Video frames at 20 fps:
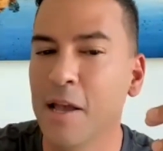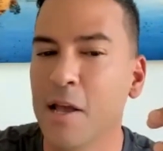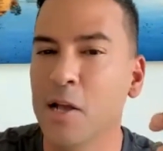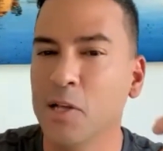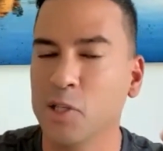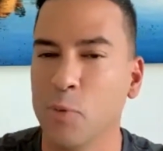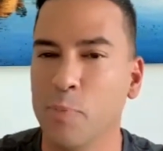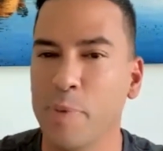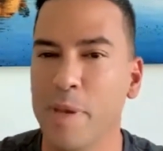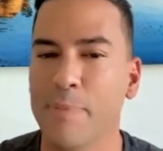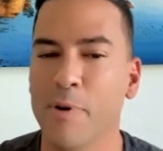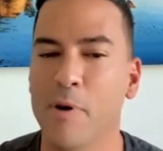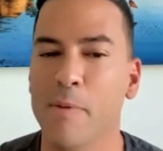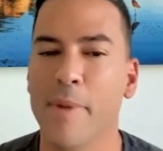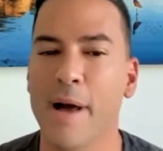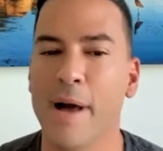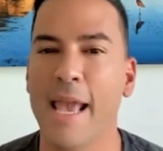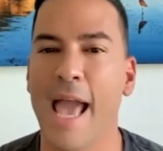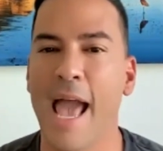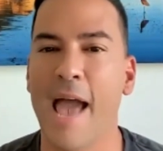So people
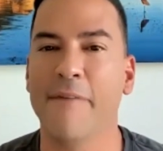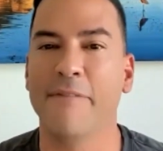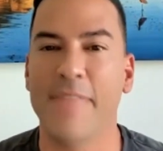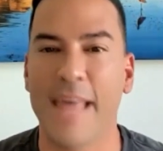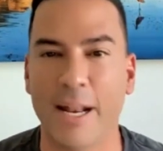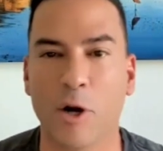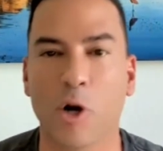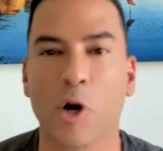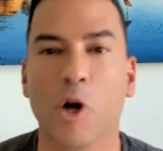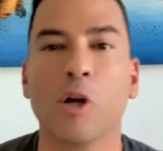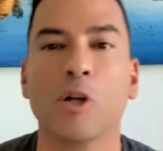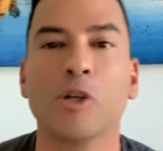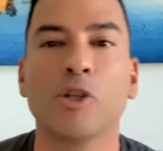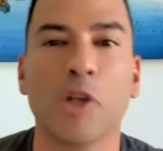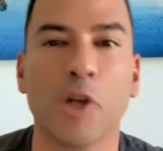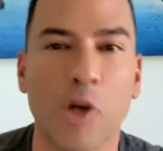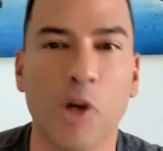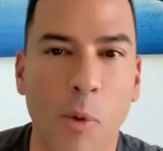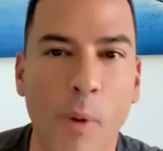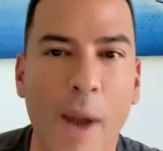might have that urge
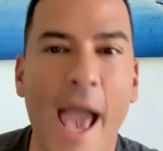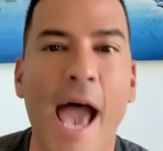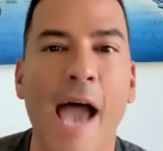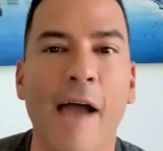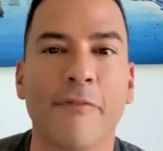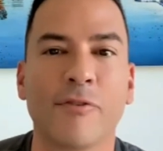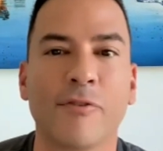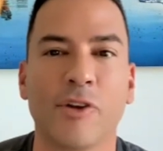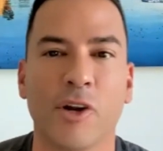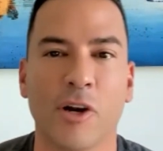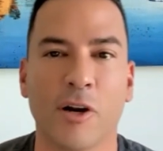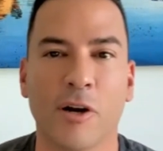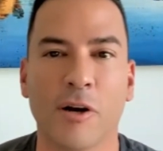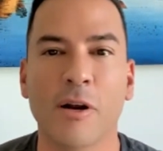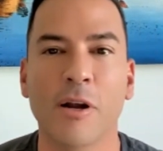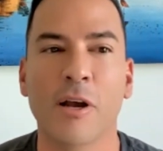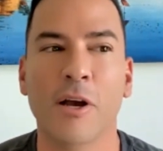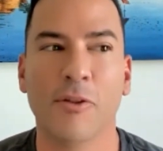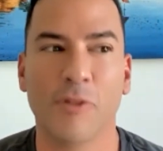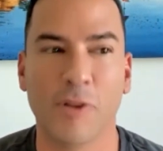to go
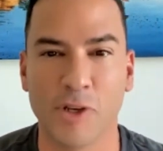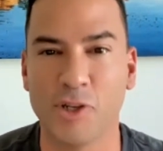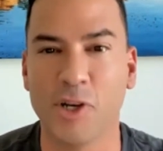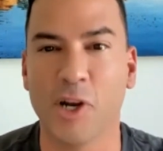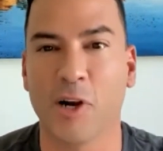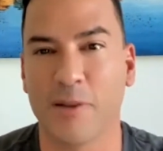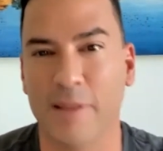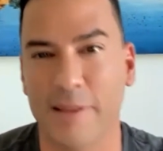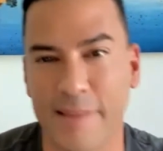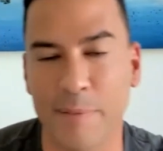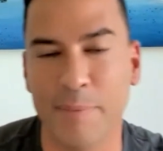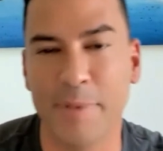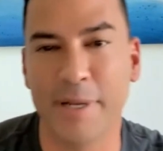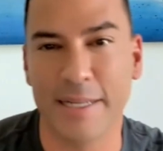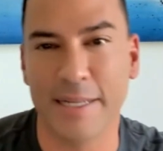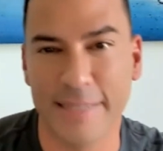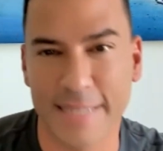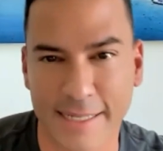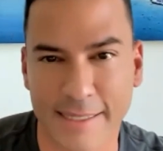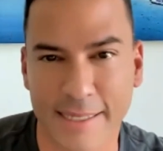after the sugar that they've been
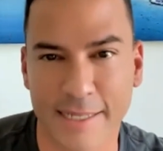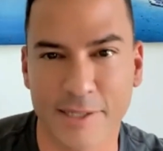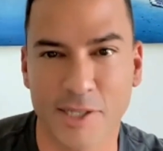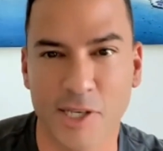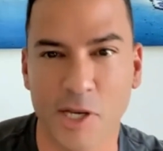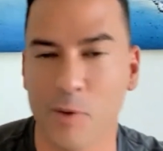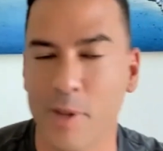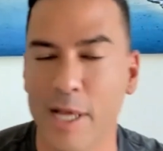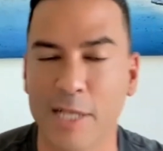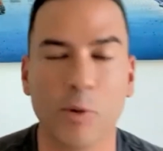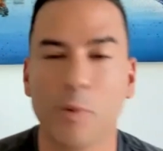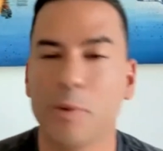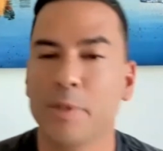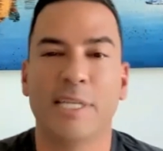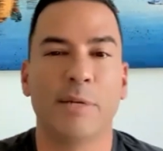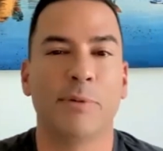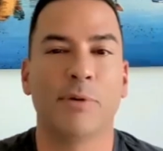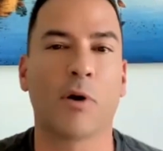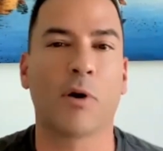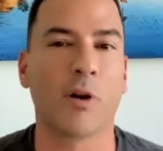addicted to. That's what we
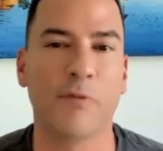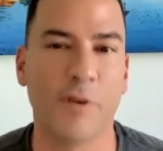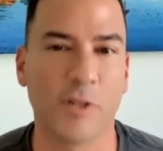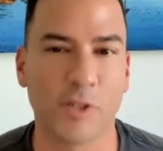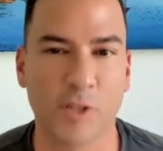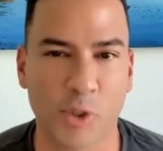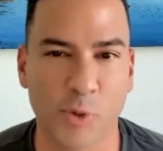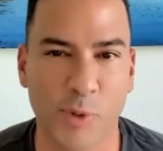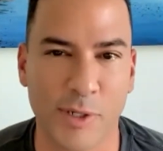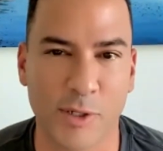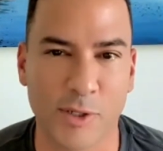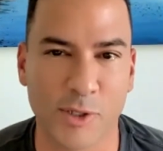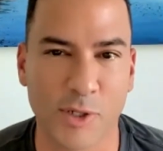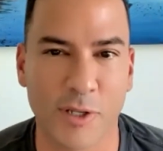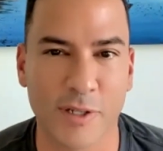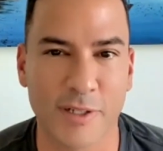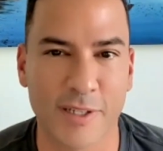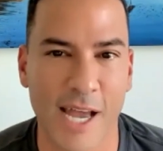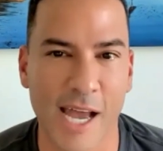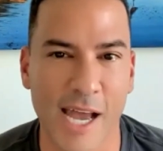see with artificial sweeteners all
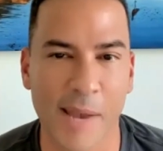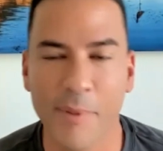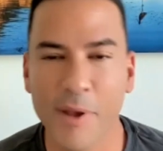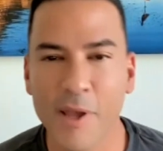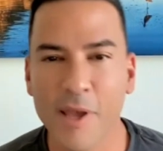the time.